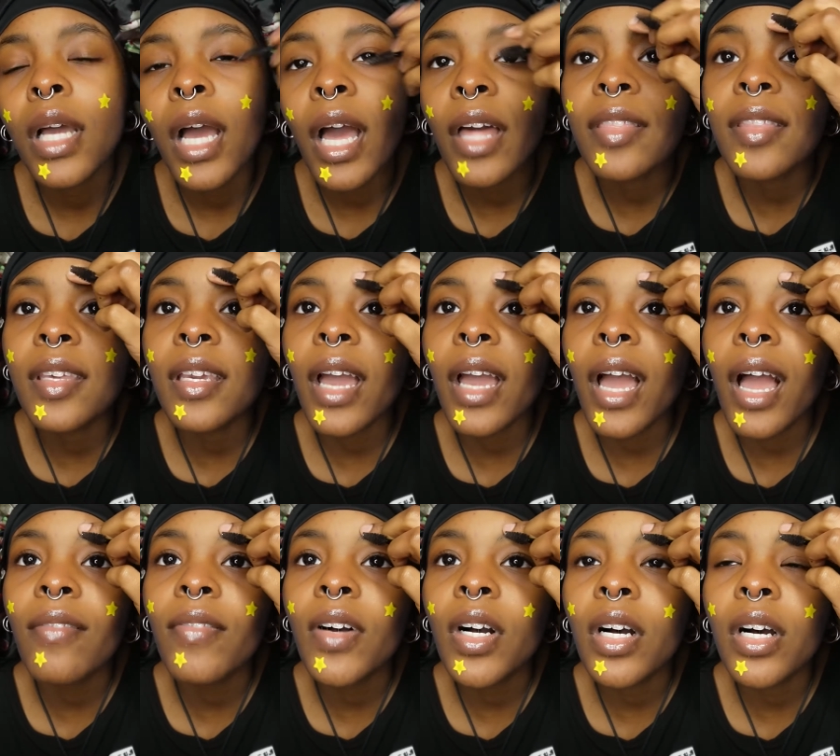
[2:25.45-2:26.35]
I think I
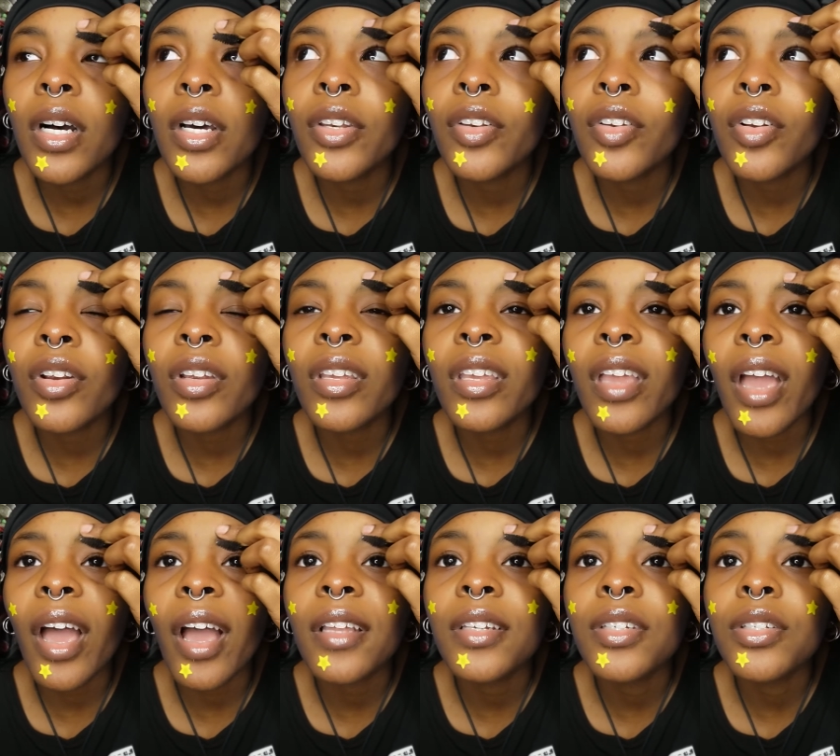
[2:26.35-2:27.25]
have an under
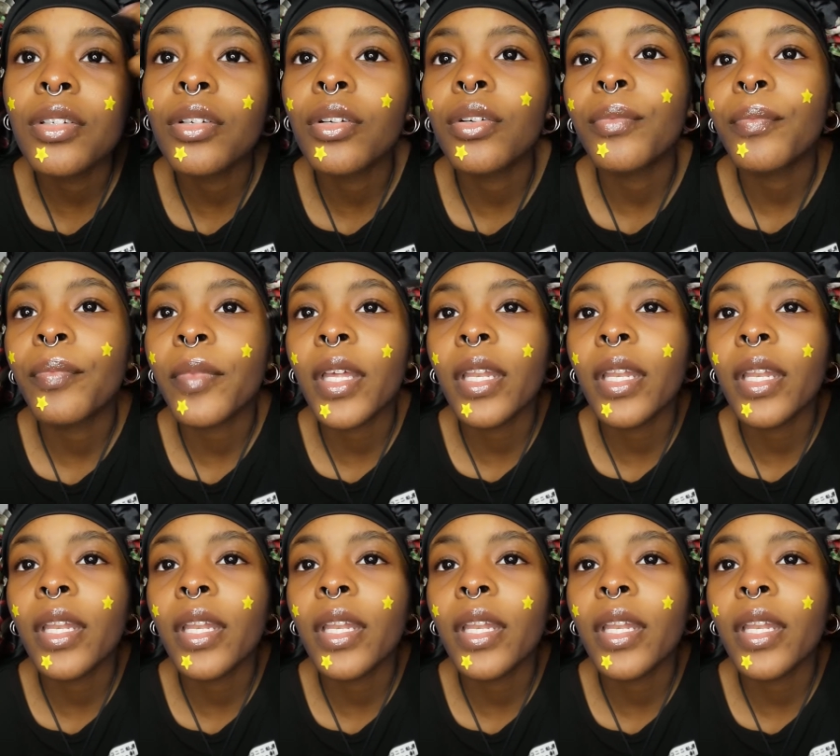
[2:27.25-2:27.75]
yeah I do